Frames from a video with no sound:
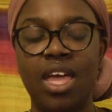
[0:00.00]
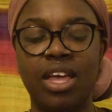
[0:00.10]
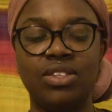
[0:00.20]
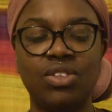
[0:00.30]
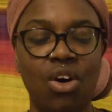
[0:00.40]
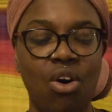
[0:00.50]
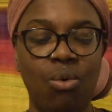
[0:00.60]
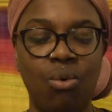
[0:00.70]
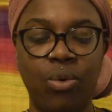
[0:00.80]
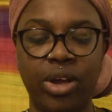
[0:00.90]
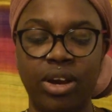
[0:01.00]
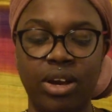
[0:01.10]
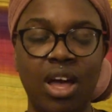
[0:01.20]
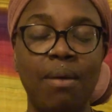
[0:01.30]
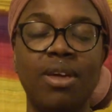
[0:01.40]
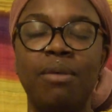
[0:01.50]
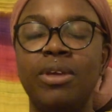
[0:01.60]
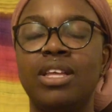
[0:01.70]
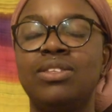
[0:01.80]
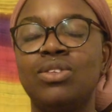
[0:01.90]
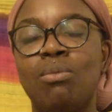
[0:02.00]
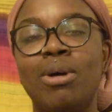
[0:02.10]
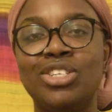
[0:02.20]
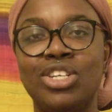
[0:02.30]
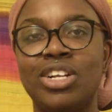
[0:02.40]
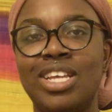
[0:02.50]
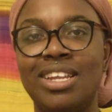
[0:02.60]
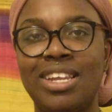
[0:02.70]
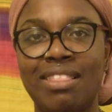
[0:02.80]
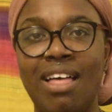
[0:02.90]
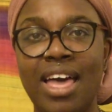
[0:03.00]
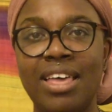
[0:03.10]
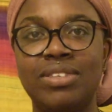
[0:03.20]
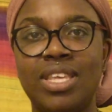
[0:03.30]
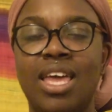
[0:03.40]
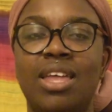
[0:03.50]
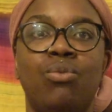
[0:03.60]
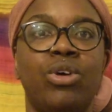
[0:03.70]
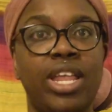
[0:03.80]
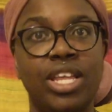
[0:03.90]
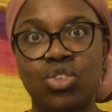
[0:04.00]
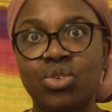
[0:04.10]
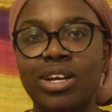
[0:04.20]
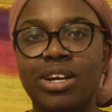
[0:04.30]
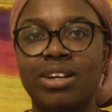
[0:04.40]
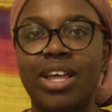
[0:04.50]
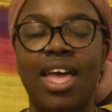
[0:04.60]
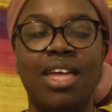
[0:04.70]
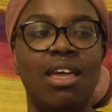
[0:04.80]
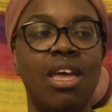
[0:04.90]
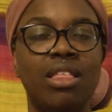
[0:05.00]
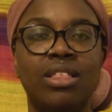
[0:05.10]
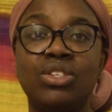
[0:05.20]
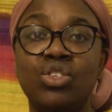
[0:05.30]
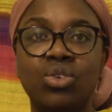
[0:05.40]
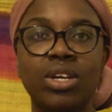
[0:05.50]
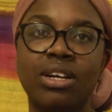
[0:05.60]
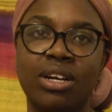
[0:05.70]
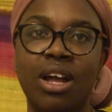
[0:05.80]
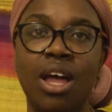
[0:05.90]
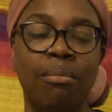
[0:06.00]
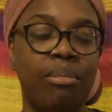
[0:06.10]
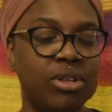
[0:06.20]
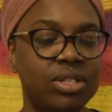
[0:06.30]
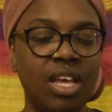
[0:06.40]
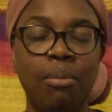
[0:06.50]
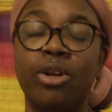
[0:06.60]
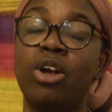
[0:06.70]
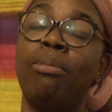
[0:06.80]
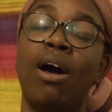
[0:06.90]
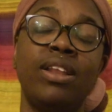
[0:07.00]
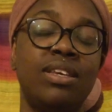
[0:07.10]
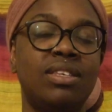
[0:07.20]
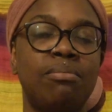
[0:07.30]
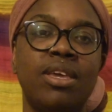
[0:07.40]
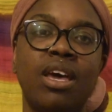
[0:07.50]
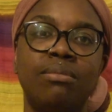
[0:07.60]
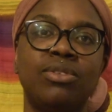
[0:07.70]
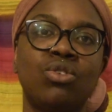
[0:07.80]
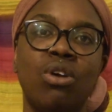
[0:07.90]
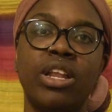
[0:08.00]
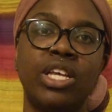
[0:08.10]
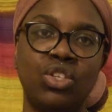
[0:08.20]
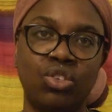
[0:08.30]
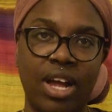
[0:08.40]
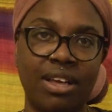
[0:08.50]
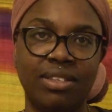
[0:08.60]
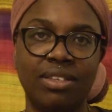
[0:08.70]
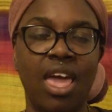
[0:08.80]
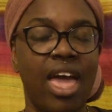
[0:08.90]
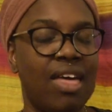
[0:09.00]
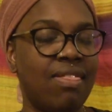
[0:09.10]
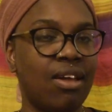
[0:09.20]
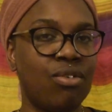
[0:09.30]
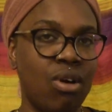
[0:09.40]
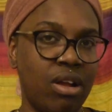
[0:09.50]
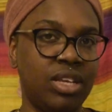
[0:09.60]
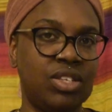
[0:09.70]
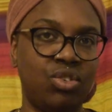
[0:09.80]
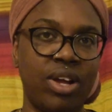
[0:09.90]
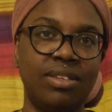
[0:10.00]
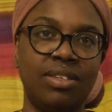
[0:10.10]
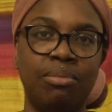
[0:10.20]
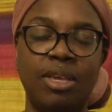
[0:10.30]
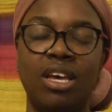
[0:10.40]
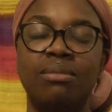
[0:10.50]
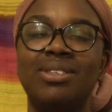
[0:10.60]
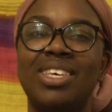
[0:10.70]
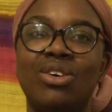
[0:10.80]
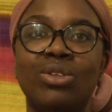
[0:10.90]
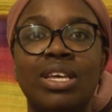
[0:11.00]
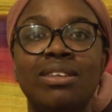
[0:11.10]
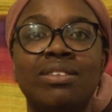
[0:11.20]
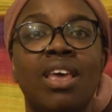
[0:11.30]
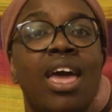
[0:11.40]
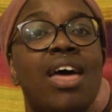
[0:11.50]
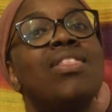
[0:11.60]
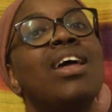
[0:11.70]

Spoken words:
And so we're coming up against so much in our day-to-day lives, and we're getting triggered, and this trigger builds up in our bodies and becomes chronic stress, and that chronic stress becomes illness, and